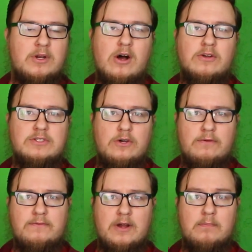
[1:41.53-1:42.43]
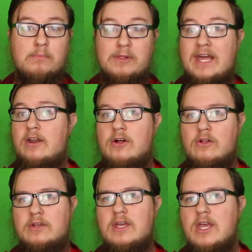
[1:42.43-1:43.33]
but also from Planet
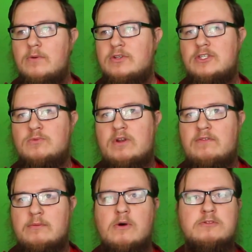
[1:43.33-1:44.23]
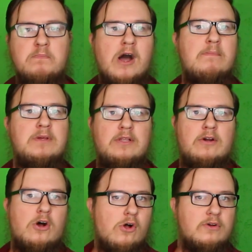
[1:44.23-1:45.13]
Hulk, which is one of the most
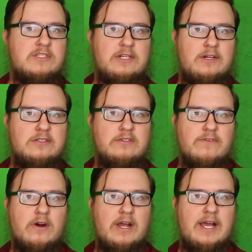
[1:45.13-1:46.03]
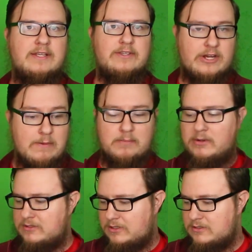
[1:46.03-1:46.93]
popular Hulk series as far as the comic
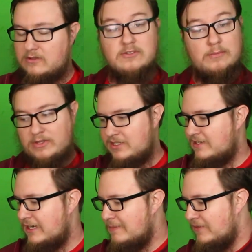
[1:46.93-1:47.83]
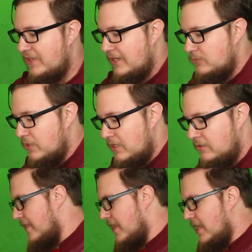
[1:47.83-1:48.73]
books are concerned, so I'm really excited about that as
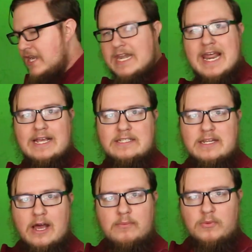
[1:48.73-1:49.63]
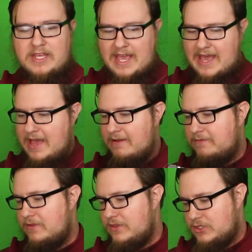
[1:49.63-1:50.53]
well. And then next up, we have
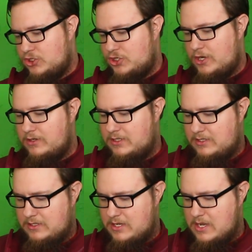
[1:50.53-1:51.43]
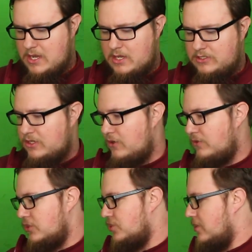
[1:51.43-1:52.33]
the shirt. So
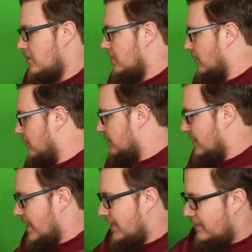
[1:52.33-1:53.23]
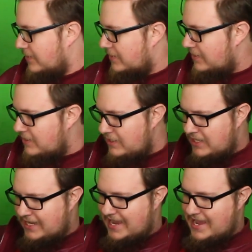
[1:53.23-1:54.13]
the shirt looks like
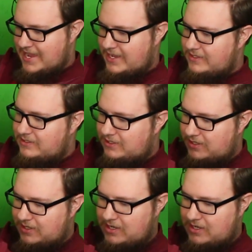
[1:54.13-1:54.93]
it has